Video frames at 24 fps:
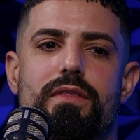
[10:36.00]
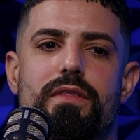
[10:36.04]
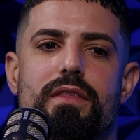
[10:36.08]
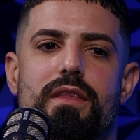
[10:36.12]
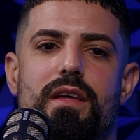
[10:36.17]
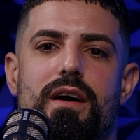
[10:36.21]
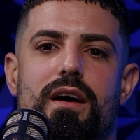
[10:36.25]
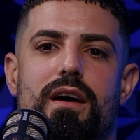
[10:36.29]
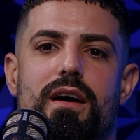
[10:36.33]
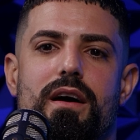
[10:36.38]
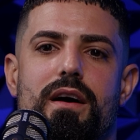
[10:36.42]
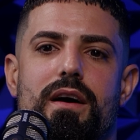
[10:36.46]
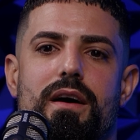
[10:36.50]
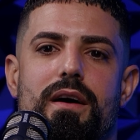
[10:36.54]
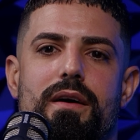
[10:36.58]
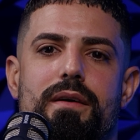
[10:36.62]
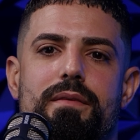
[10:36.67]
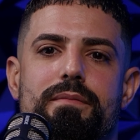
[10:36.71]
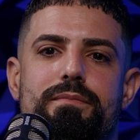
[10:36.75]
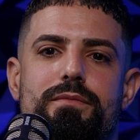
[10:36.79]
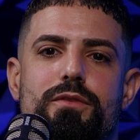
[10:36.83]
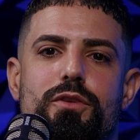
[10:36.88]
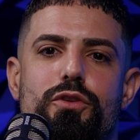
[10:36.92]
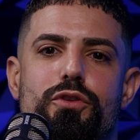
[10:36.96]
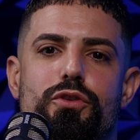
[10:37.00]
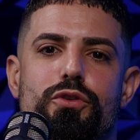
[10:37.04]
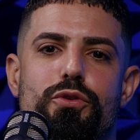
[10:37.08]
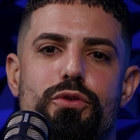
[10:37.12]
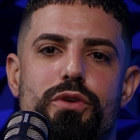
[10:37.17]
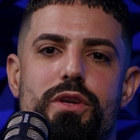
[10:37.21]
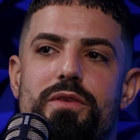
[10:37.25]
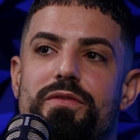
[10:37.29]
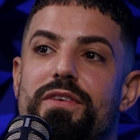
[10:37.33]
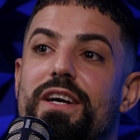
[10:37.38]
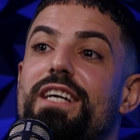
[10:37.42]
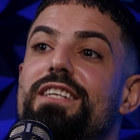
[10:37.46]
the
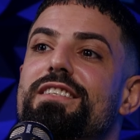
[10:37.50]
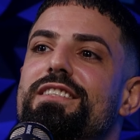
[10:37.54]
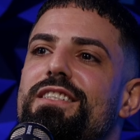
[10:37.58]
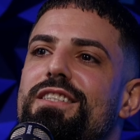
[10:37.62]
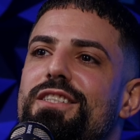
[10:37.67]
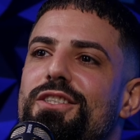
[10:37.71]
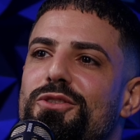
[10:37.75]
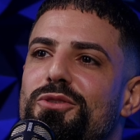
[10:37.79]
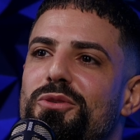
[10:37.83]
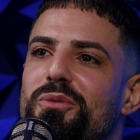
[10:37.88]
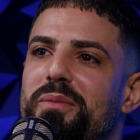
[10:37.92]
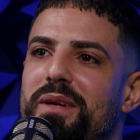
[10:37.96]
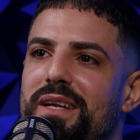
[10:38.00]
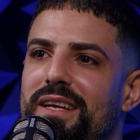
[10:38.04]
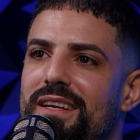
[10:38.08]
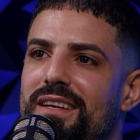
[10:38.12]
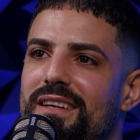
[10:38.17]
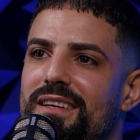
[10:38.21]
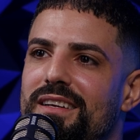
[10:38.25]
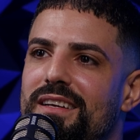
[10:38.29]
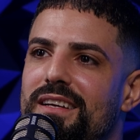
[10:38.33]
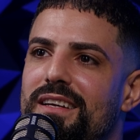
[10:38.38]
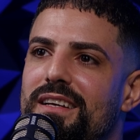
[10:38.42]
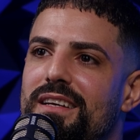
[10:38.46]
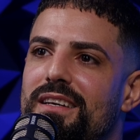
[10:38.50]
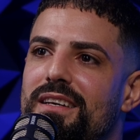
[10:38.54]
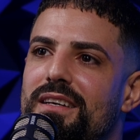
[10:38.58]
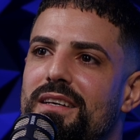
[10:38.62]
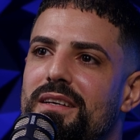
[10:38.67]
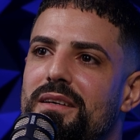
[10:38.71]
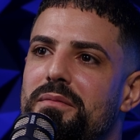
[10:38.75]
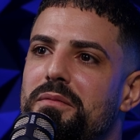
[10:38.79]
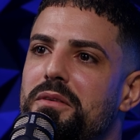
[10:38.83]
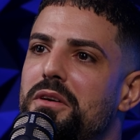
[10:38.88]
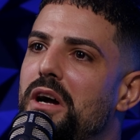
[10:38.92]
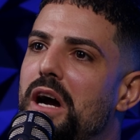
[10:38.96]
university to me
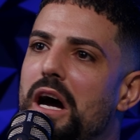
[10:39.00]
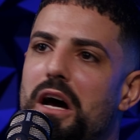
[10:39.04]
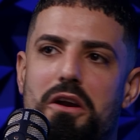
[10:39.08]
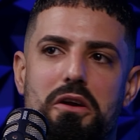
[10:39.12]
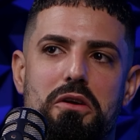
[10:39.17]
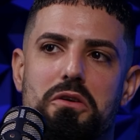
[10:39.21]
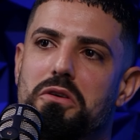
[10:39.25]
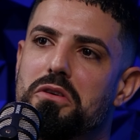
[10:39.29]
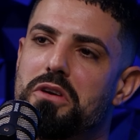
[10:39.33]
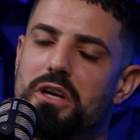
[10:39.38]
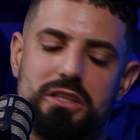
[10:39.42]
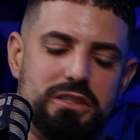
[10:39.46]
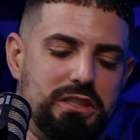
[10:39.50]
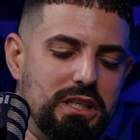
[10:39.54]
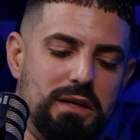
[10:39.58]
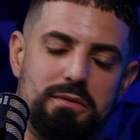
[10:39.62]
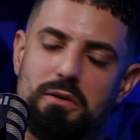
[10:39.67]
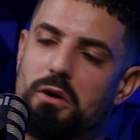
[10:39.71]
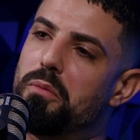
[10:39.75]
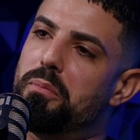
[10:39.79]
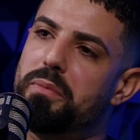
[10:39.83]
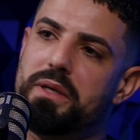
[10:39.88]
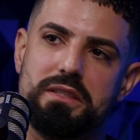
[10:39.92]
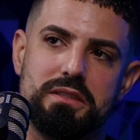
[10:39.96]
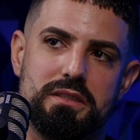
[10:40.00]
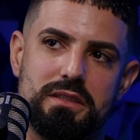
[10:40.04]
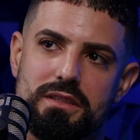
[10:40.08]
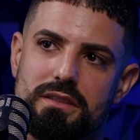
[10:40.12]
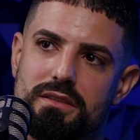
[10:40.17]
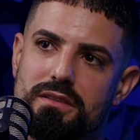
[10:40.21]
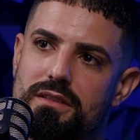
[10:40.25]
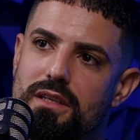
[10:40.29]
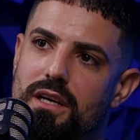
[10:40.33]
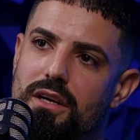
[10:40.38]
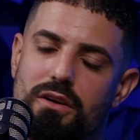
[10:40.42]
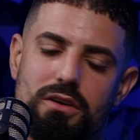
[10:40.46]
I don't know nothing about
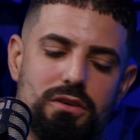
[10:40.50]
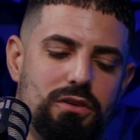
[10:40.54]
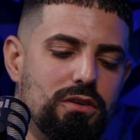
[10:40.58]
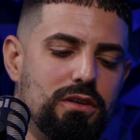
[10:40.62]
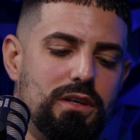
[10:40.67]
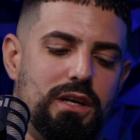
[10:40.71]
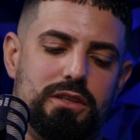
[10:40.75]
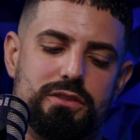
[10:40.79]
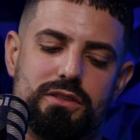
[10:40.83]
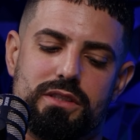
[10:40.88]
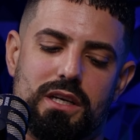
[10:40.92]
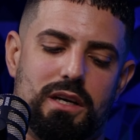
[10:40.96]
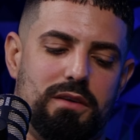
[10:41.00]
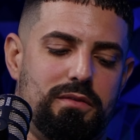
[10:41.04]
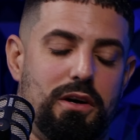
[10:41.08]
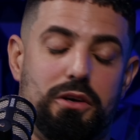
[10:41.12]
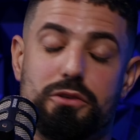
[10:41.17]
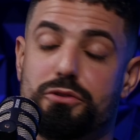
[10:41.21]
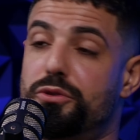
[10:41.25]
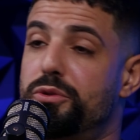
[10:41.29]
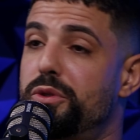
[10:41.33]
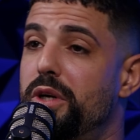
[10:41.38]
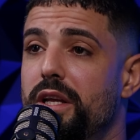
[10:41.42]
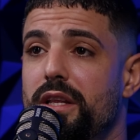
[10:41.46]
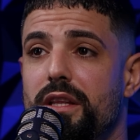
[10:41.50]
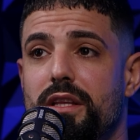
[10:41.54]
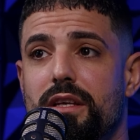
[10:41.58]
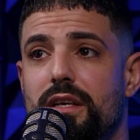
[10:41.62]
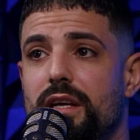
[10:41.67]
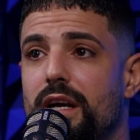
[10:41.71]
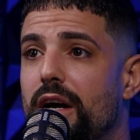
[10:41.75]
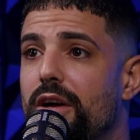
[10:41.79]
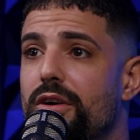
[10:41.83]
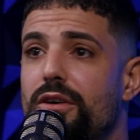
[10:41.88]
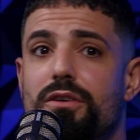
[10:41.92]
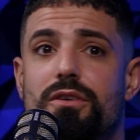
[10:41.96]
business. I don't know nothing about trading.
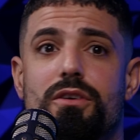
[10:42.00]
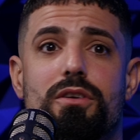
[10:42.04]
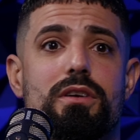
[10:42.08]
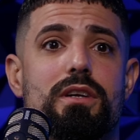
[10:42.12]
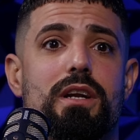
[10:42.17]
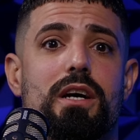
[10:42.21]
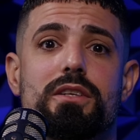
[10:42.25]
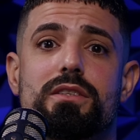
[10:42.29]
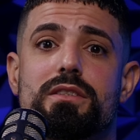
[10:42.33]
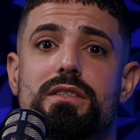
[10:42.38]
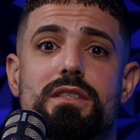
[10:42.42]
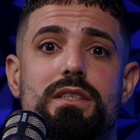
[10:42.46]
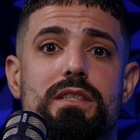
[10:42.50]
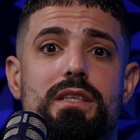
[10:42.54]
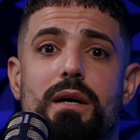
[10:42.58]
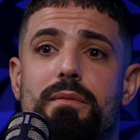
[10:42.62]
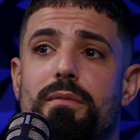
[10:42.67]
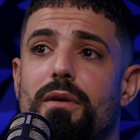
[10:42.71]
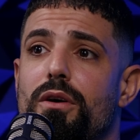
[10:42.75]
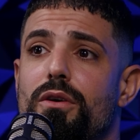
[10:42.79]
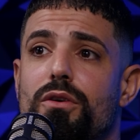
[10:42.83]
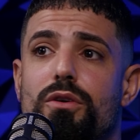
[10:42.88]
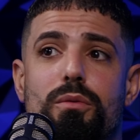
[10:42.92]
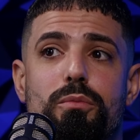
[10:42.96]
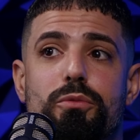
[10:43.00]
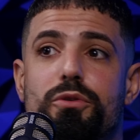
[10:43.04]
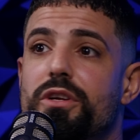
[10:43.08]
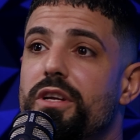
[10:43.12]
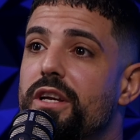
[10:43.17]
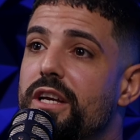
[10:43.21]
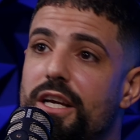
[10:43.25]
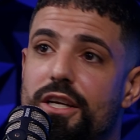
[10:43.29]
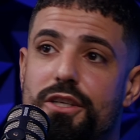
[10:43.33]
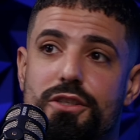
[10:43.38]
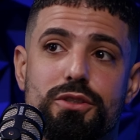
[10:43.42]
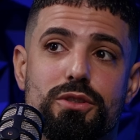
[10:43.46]
I don't know nothing about
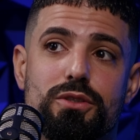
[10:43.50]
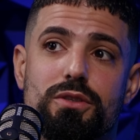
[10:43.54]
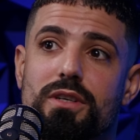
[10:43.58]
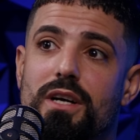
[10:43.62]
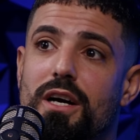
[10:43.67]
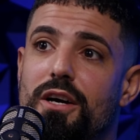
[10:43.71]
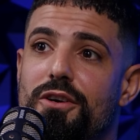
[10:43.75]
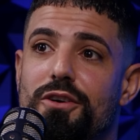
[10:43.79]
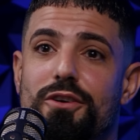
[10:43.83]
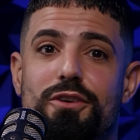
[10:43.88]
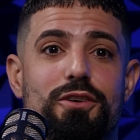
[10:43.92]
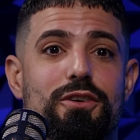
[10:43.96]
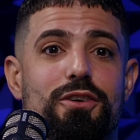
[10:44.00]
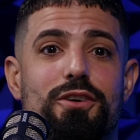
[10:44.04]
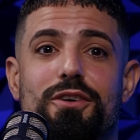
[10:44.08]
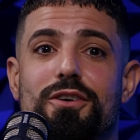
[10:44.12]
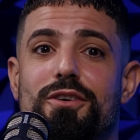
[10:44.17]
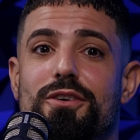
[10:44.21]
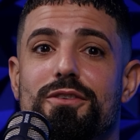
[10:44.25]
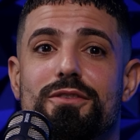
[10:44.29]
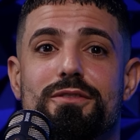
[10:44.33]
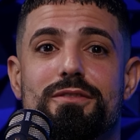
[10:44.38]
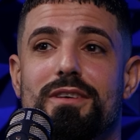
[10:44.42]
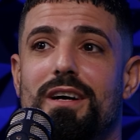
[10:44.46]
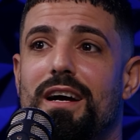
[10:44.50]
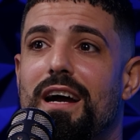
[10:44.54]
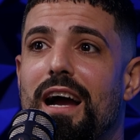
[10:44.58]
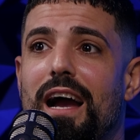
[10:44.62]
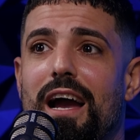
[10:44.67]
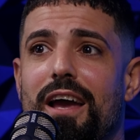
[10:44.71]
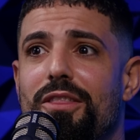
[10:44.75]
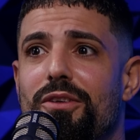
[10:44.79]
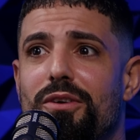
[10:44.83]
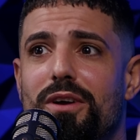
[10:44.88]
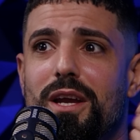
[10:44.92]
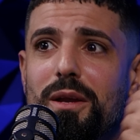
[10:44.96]
communication. I don't know.
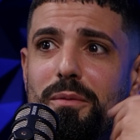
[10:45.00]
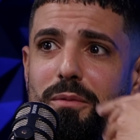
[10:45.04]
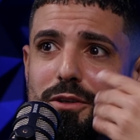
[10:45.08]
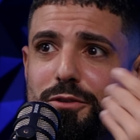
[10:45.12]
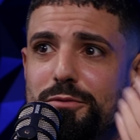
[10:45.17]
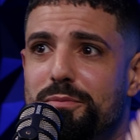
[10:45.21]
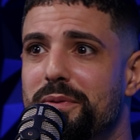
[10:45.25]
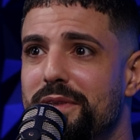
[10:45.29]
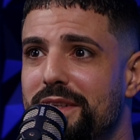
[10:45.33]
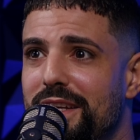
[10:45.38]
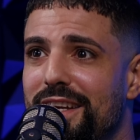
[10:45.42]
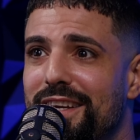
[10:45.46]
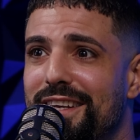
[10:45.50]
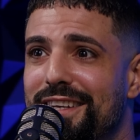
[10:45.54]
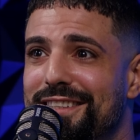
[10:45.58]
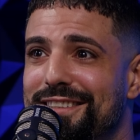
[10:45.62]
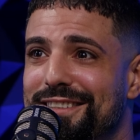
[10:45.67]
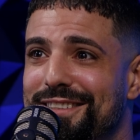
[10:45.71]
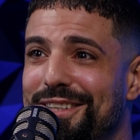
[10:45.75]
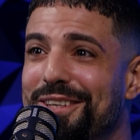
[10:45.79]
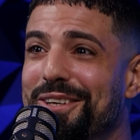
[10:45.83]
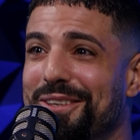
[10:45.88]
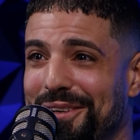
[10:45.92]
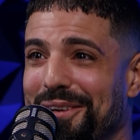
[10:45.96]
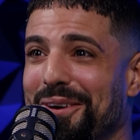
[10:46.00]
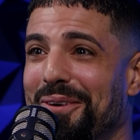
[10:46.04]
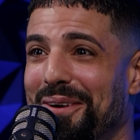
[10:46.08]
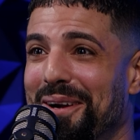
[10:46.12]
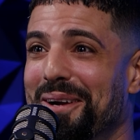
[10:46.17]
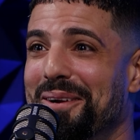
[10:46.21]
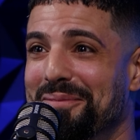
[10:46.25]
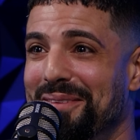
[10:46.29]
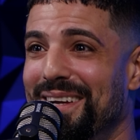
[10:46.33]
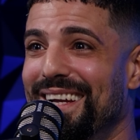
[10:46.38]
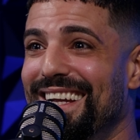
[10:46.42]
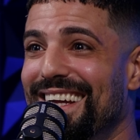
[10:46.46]
I don't even speak English. You know what
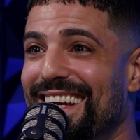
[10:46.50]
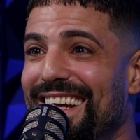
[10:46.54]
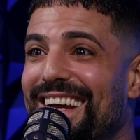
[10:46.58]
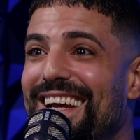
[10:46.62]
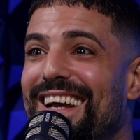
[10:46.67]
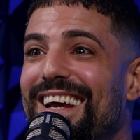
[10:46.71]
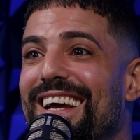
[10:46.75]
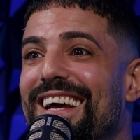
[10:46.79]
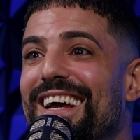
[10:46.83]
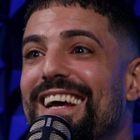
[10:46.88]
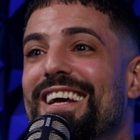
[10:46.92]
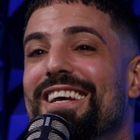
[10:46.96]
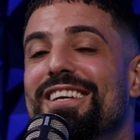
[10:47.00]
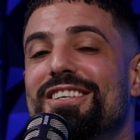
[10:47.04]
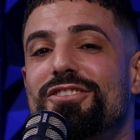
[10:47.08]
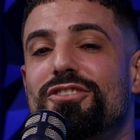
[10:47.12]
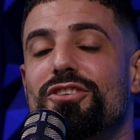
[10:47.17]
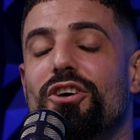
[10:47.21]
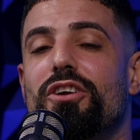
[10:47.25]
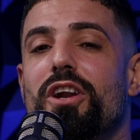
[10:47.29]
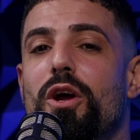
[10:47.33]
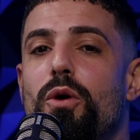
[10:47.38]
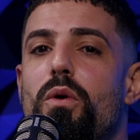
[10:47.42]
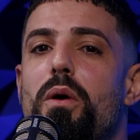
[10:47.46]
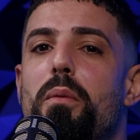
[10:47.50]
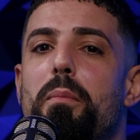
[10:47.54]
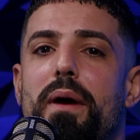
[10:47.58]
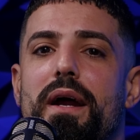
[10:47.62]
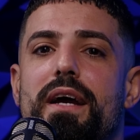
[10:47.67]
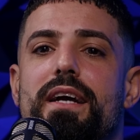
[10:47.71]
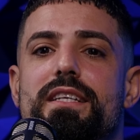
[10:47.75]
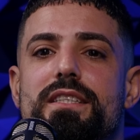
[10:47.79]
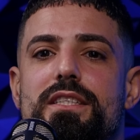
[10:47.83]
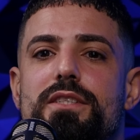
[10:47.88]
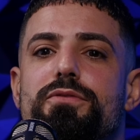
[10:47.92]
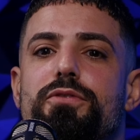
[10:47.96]
I mean? Mm-hmm. So network
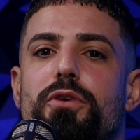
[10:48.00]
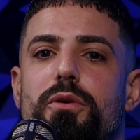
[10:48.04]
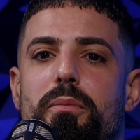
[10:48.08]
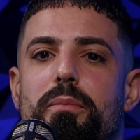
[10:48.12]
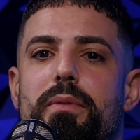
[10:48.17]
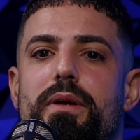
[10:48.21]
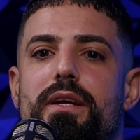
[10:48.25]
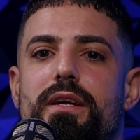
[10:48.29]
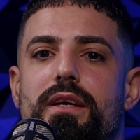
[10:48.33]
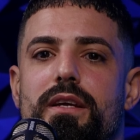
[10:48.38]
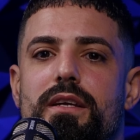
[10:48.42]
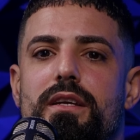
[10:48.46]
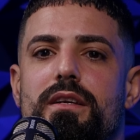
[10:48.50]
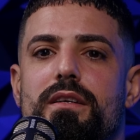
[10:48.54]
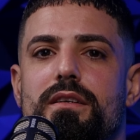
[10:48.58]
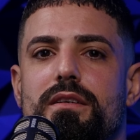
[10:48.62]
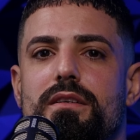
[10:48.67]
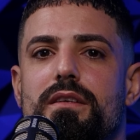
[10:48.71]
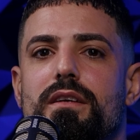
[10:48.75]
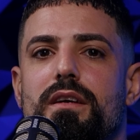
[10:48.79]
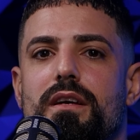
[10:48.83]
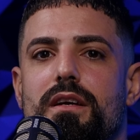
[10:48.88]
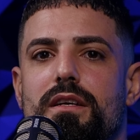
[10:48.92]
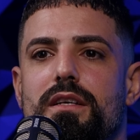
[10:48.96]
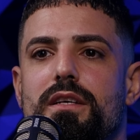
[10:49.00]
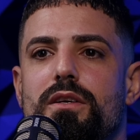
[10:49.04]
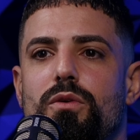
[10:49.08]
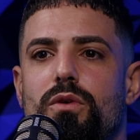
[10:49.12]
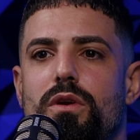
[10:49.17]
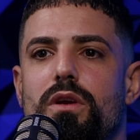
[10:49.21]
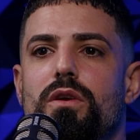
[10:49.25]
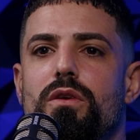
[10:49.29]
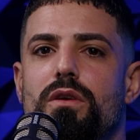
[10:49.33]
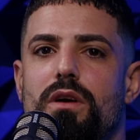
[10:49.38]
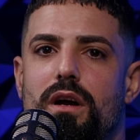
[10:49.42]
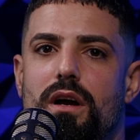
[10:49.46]
marketing for me
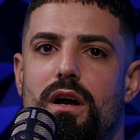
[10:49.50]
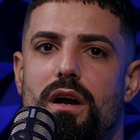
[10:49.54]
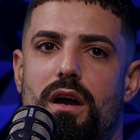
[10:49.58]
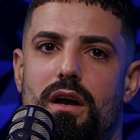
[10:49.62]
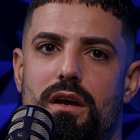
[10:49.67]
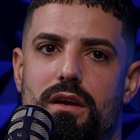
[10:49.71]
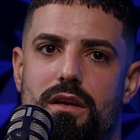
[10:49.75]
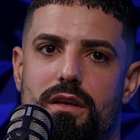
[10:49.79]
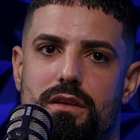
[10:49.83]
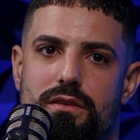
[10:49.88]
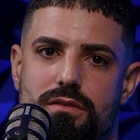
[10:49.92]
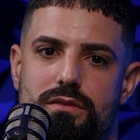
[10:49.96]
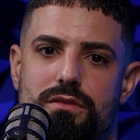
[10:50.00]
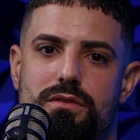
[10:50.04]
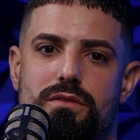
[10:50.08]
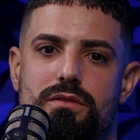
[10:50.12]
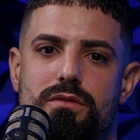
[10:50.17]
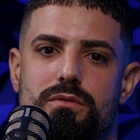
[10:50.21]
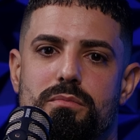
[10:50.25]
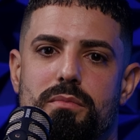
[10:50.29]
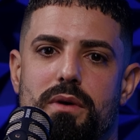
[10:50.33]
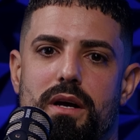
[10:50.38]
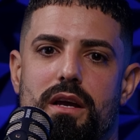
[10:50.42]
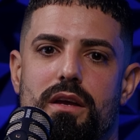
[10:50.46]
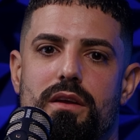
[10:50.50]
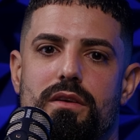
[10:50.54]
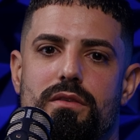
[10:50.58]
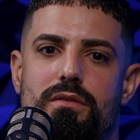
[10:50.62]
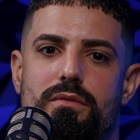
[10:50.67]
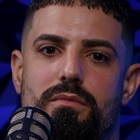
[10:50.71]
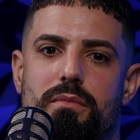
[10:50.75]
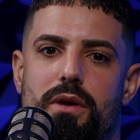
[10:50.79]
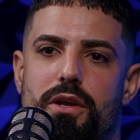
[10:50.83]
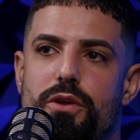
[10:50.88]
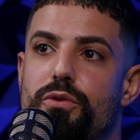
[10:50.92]
it, my my